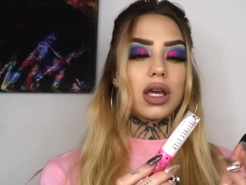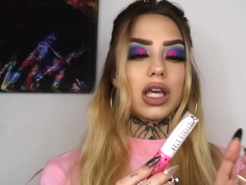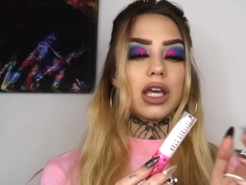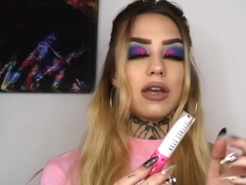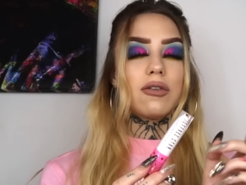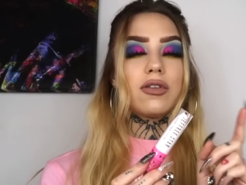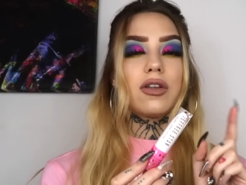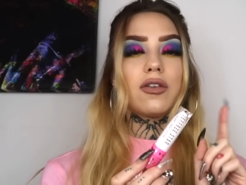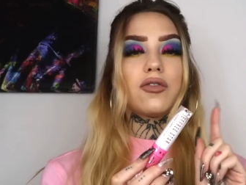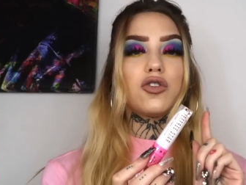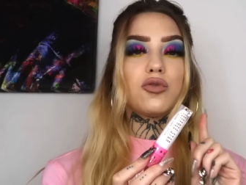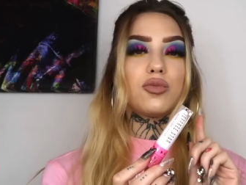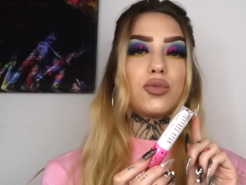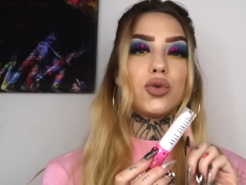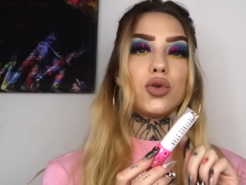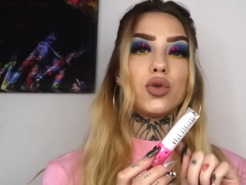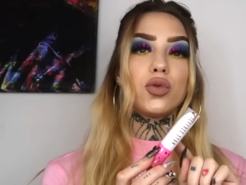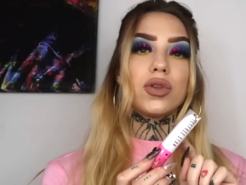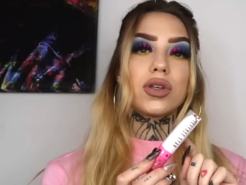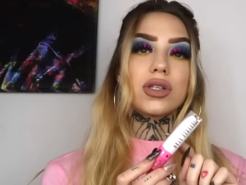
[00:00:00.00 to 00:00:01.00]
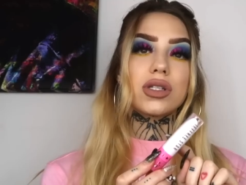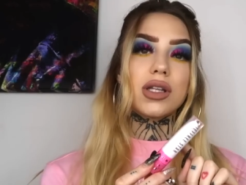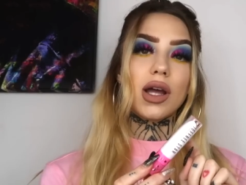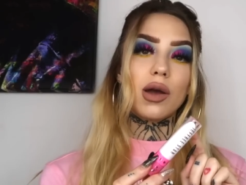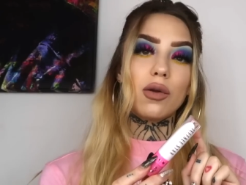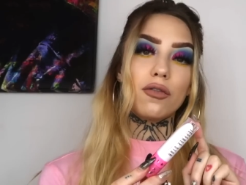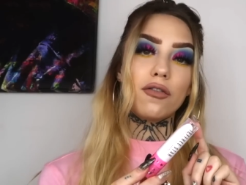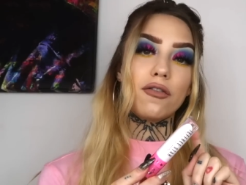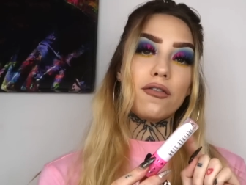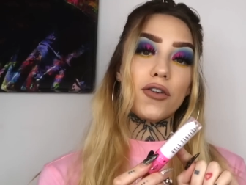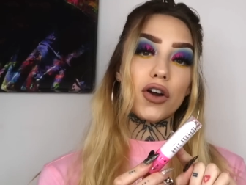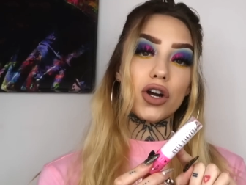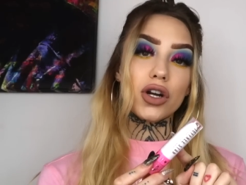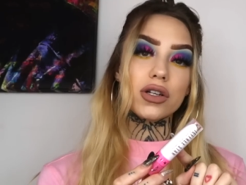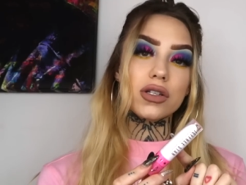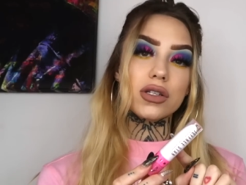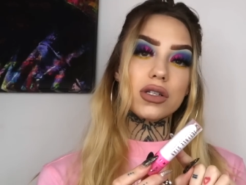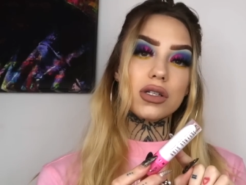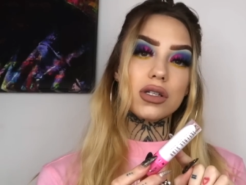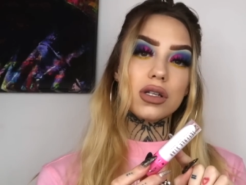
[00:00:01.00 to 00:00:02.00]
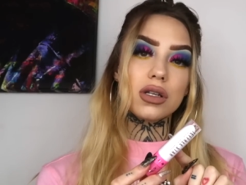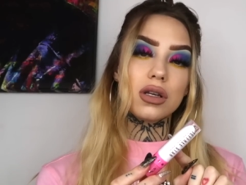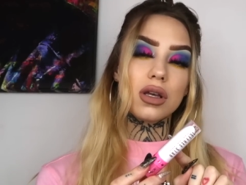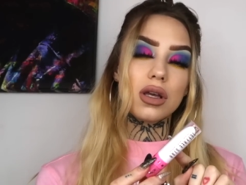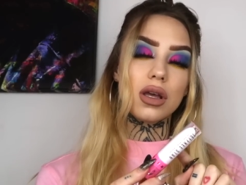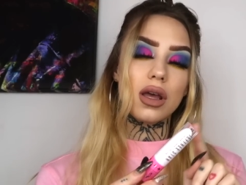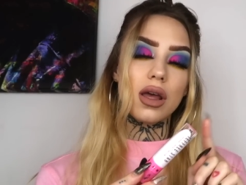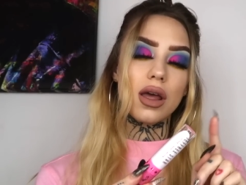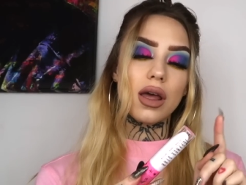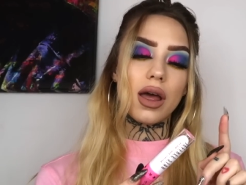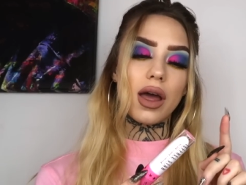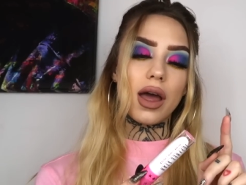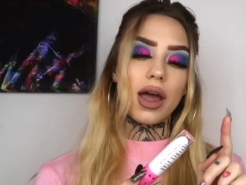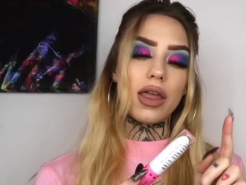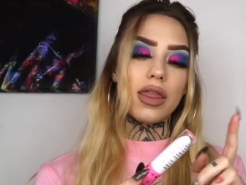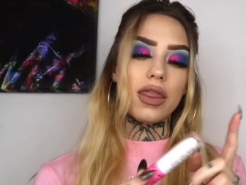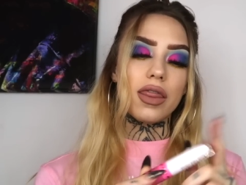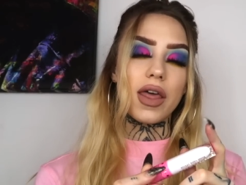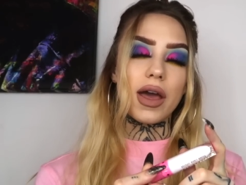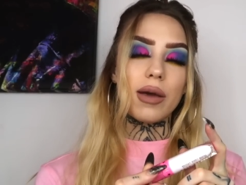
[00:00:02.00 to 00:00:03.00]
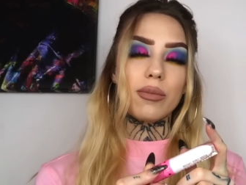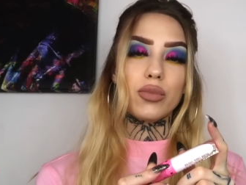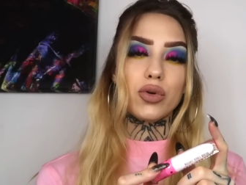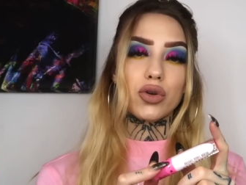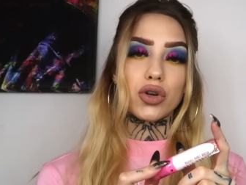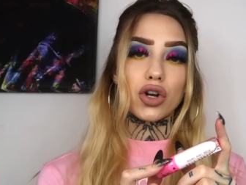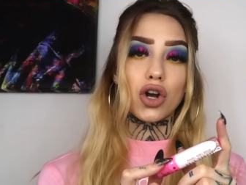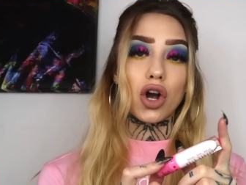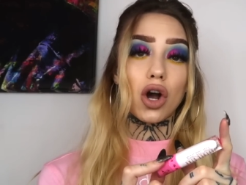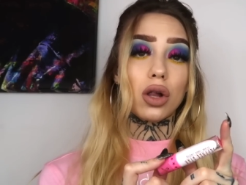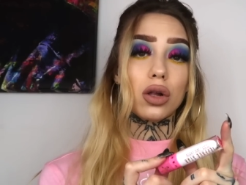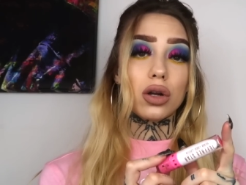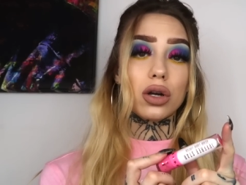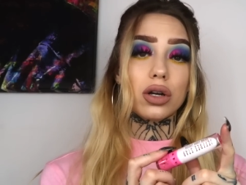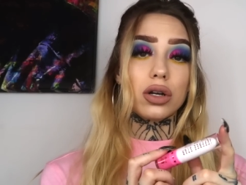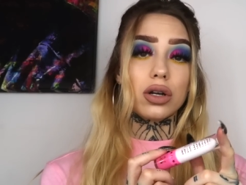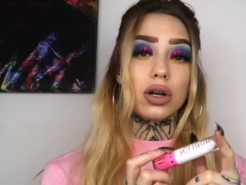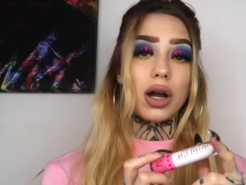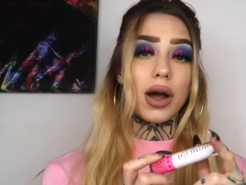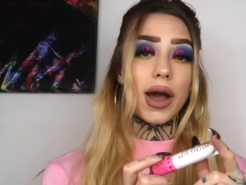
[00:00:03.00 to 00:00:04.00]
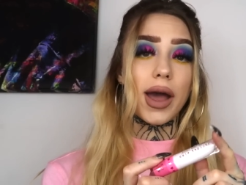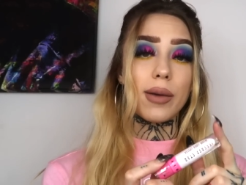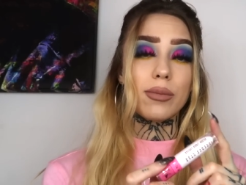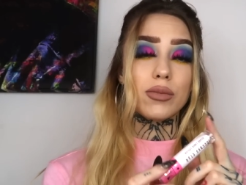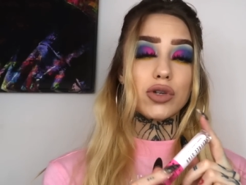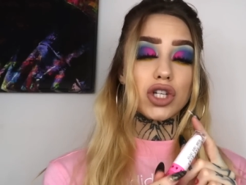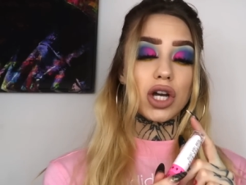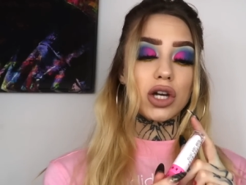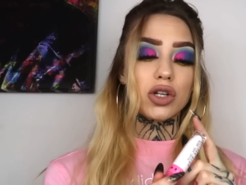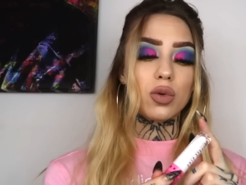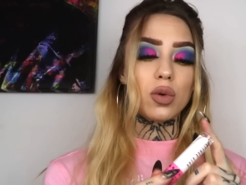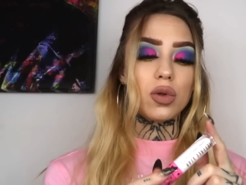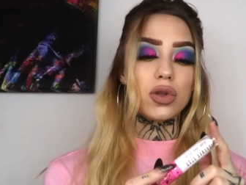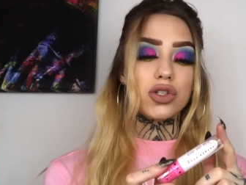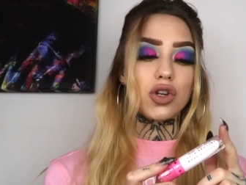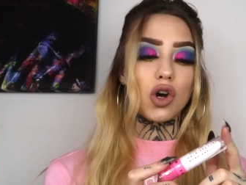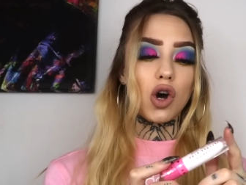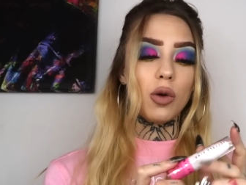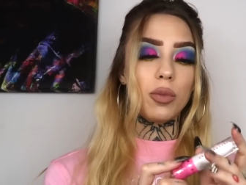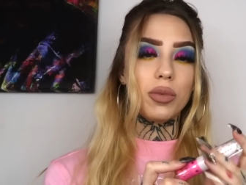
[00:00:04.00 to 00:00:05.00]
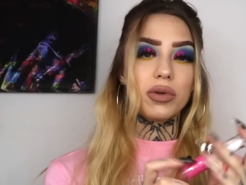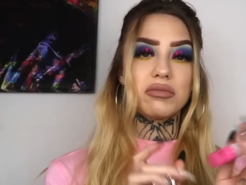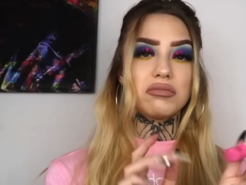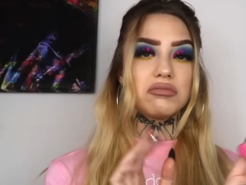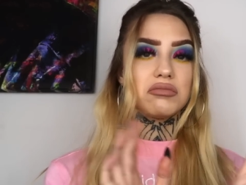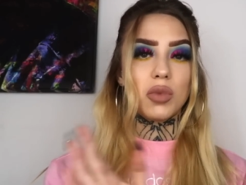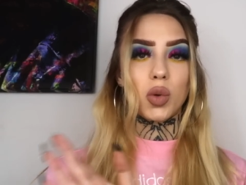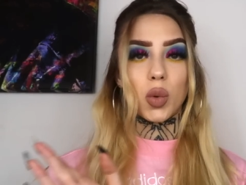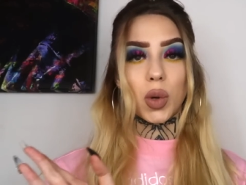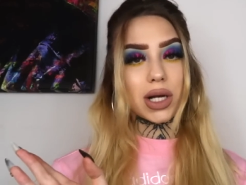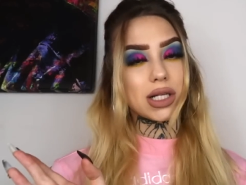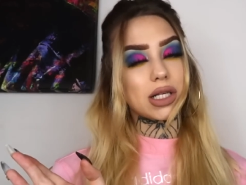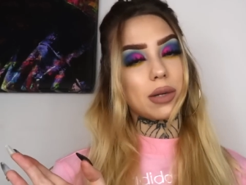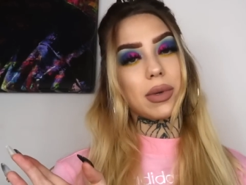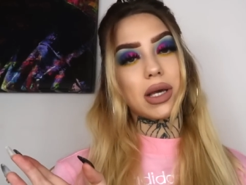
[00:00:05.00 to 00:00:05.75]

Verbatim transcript: Even if you put this down first and then put your colour um, shadow on top, works